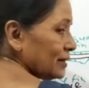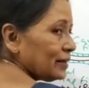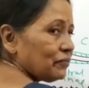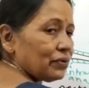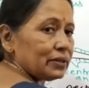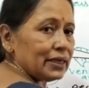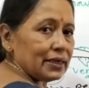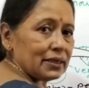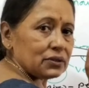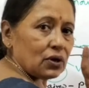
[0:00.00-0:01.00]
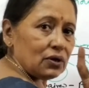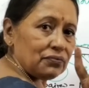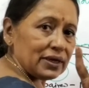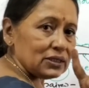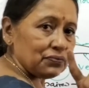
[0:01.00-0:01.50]
there is
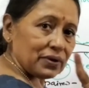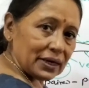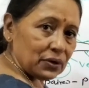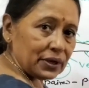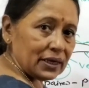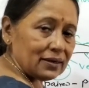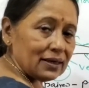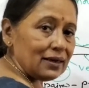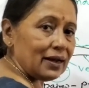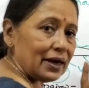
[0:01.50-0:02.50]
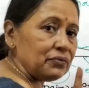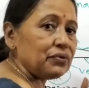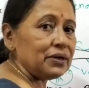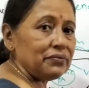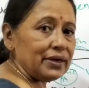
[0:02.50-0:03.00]
always one auricle and
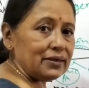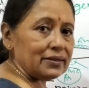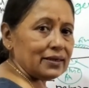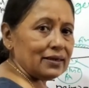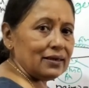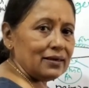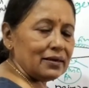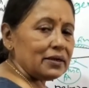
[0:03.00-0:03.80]
one ventricle.